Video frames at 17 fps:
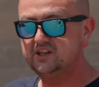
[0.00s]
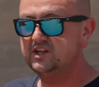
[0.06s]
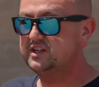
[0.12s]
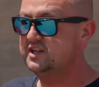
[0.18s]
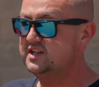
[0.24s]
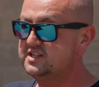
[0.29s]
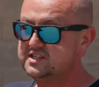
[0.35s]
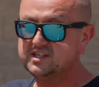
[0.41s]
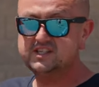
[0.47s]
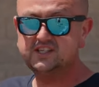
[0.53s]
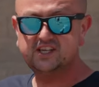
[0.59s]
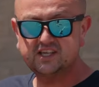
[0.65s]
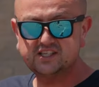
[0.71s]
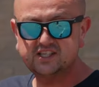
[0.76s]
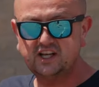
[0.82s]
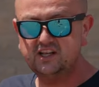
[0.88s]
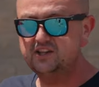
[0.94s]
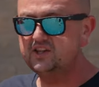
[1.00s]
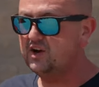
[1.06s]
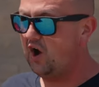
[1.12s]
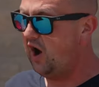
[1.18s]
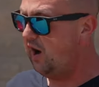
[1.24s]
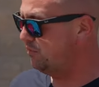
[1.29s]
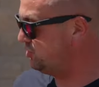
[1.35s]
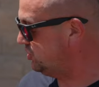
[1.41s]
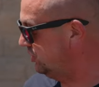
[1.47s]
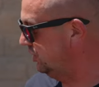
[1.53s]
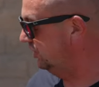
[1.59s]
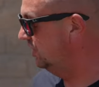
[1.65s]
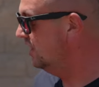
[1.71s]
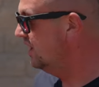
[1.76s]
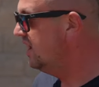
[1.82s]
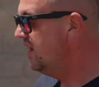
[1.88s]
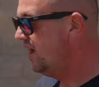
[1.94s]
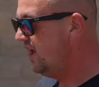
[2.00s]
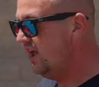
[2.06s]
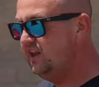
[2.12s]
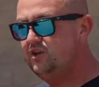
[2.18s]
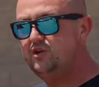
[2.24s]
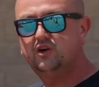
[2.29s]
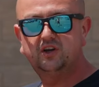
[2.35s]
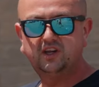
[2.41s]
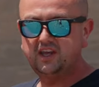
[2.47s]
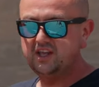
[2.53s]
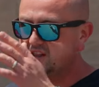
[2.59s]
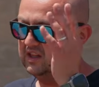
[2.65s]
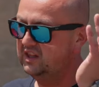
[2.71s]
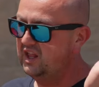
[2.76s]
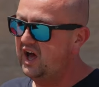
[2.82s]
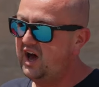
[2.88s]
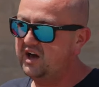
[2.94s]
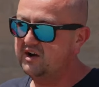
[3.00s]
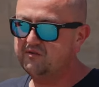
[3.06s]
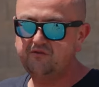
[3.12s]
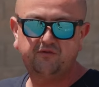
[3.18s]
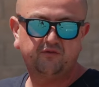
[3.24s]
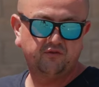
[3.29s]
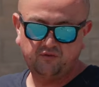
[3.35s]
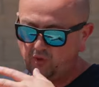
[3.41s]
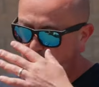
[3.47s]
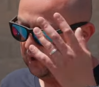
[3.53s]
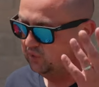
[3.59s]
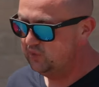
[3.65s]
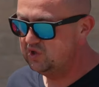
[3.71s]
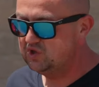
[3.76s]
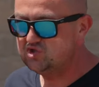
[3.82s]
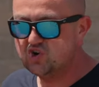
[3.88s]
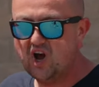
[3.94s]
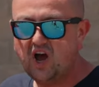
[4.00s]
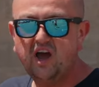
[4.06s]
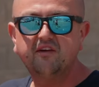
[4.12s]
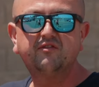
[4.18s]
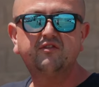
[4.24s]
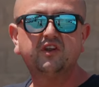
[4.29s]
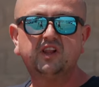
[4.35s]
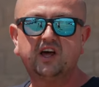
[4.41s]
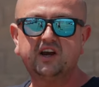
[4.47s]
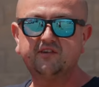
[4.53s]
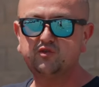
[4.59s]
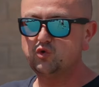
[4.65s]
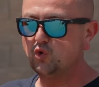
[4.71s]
There is a six cylinder optional, and you're gonna get a lot of all-wheel drive, a lot of